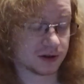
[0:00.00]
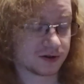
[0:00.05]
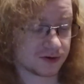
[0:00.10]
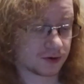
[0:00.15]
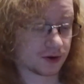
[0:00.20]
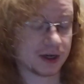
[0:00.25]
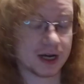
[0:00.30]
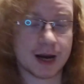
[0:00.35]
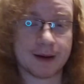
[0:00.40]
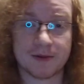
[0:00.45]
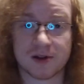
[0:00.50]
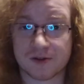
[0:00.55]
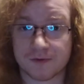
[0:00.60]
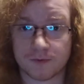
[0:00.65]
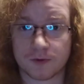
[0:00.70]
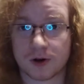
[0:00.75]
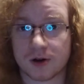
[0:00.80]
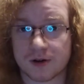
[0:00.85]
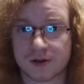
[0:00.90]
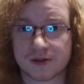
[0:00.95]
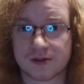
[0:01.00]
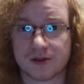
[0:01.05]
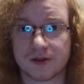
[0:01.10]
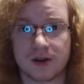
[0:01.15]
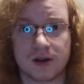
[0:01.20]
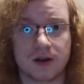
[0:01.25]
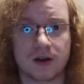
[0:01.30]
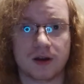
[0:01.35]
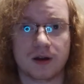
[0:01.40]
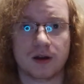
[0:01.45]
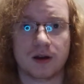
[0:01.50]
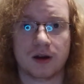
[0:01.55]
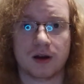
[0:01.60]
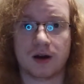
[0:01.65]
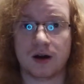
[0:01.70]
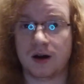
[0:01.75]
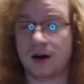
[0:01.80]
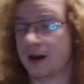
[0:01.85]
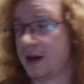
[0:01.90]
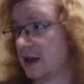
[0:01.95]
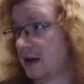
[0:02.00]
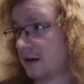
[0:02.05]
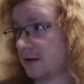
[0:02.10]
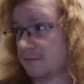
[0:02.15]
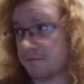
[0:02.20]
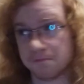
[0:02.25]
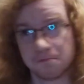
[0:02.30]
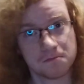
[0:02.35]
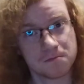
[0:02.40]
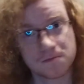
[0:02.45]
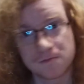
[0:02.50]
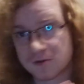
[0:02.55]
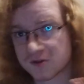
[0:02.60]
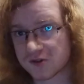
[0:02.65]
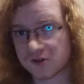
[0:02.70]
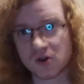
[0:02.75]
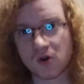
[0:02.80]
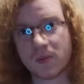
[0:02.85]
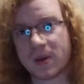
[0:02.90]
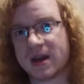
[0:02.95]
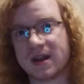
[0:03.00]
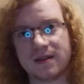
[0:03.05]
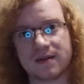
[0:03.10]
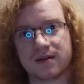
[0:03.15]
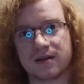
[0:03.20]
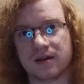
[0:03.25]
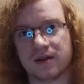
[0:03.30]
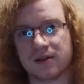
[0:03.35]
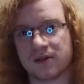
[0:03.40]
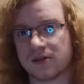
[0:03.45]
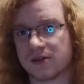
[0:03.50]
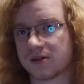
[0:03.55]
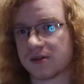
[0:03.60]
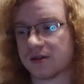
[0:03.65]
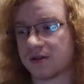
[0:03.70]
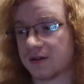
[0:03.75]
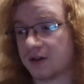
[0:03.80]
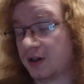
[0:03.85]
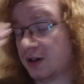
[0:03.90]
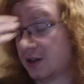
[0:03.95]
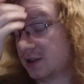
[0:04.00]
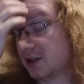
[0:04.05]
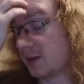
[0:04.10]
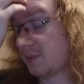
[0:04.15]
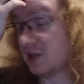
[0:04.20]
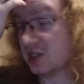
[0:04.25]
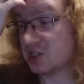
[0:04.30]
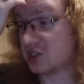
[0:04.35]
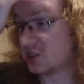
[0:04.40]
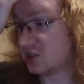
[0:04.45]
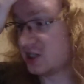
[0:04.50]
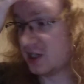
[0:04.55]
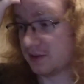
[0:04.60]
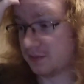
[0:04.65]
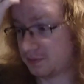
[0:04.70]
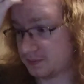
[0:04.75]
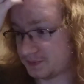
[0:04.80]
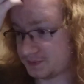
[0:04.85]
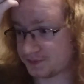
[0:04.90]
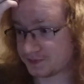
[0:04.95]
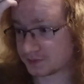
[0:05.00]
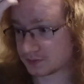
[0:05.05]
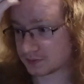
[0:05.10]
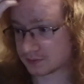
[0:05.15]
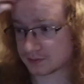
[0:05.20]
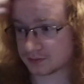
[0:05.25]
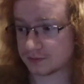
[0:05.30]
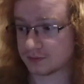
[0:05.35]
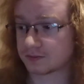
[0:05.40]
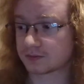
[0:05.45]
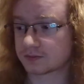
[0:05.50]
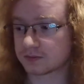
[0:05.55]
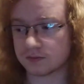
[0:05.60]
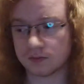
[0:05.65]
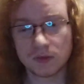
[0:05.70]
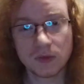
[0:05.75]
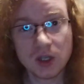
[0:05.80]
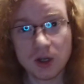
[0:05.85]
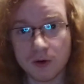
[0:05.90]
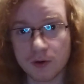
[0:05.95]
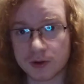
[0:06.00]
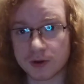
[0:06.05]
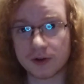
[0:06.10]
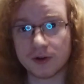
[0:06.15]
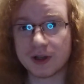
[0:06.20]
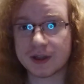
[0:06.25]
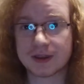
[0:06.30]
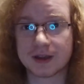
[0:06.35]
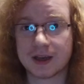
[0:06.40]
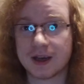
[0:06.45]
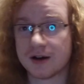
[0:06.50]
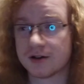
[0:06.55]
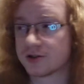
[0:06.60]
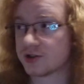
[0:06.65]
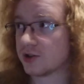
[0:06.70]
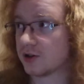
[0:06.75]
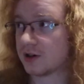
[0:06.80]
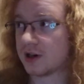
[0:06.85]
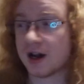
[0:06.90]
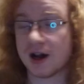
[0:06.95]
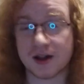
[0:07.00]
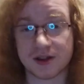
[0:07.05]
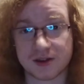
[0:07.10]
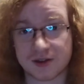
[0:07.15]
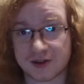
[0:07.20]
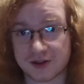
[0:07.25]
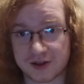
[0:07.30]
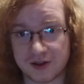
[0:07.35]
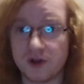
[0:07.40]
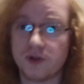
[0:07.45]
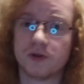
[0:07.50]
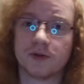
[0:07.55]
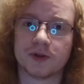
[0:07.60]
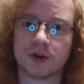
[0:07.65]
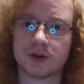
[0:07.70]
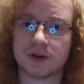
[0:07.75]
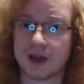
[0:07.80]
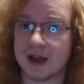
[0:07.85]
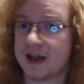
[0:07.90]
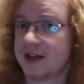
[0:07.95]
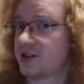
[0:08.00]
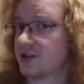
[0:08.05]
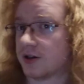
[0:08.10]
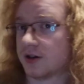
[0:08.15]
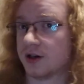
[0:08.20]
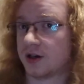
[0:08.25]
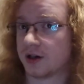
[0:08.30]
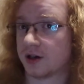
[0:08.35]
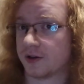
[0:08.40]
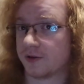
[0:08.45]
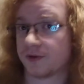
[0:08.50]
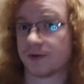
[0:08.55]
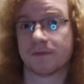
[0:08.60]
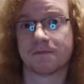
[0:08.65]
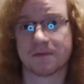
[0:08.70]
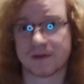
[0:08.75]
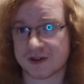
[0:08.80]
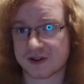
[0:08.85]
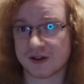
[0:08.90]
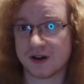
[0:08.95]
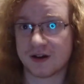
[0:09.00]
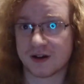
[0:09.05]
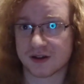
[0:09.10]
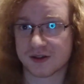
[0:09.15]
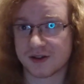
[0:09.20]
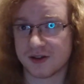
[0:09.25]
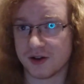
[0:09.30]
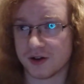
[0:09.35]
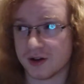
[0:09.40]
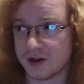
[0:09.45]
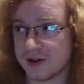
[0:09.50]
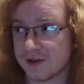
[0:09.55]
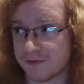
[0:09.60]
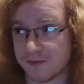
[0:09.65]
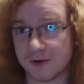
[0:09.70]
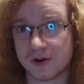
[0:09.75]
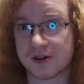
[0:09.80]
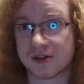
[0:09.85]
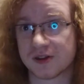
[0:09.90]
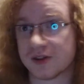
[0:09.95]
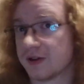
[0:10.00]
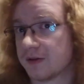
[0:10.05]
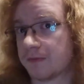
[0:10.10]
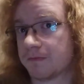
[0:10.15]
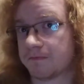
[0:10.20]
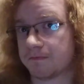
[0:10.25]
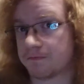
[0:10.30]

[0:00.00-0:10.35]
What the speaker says: Toriyama's works in so many things. I mean, shit. Whether you like the character or not, Silver the Hedgehog from the Sonic series was